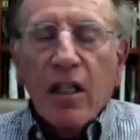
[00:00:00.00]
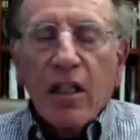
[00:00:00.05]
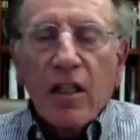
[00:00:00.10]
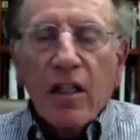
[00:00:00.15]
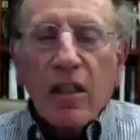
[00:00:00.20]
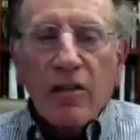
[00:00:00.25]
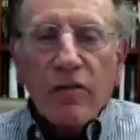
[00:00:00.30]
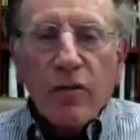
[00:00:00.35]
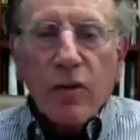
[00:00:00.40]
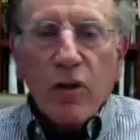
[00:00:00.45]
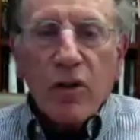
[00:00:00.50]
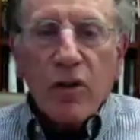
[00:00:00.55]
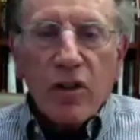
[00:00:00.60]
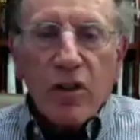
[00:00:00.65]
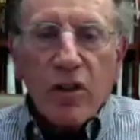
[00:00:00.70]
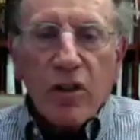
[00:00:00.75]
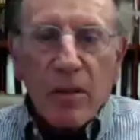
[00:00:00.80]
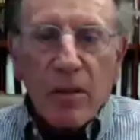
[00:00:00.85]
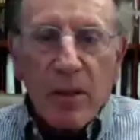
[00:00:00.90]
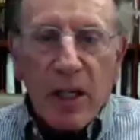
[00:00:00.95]
You've all
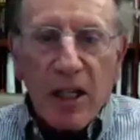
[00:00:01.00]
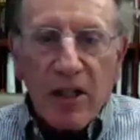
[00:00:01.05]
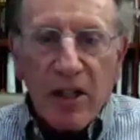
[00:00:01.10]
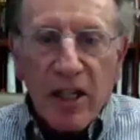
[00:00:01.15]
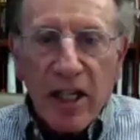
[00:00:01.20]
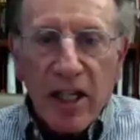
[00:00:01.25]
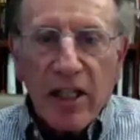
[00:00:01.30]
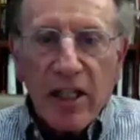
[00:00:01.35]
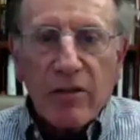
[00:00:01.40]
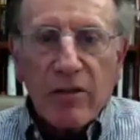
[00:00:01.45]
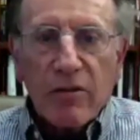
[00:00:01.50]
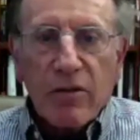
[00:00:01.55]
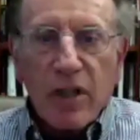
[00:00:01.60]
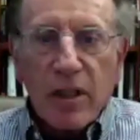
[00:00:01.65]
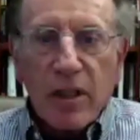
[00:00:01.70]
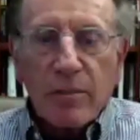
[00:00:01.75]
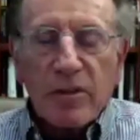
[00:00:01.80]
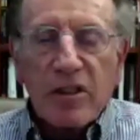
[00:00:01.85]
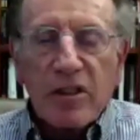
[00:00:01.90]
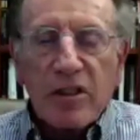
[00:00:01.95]
heard about hate
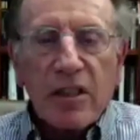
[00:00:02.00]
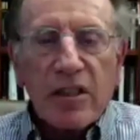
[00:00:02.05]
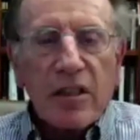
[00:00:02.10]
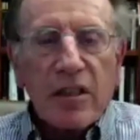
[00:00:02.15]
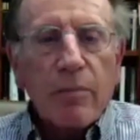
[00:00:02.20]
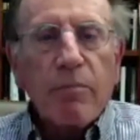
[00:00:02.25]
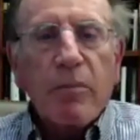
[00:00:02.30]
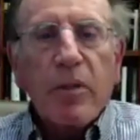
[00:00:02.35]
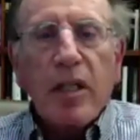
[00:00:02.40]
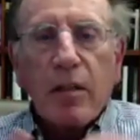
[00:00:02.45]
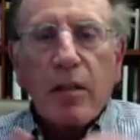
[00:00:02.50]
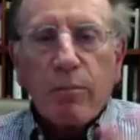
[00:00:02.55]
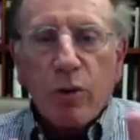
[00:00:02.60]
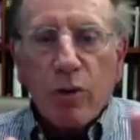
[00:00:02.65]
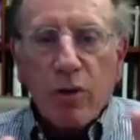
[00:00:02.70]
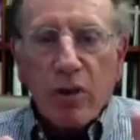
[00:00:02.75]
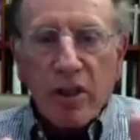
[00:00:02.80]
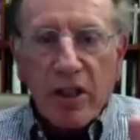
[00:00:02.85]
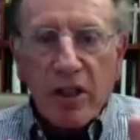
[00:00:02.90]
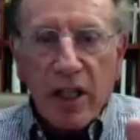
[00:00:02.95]
crimes. That's a big,
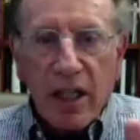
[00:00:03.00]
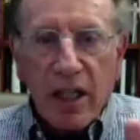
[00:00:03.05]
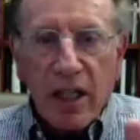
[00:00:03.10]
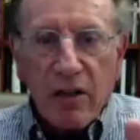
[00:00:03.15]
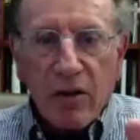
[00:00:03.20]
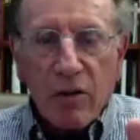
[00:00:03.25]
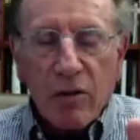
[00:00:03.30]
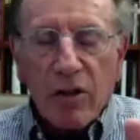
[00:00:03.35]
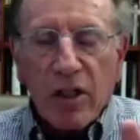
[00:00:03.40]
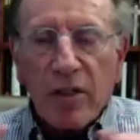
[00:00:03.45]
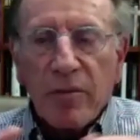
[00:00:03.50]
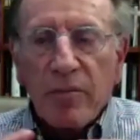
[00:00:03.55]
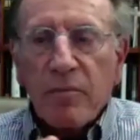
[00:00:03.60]
broad category.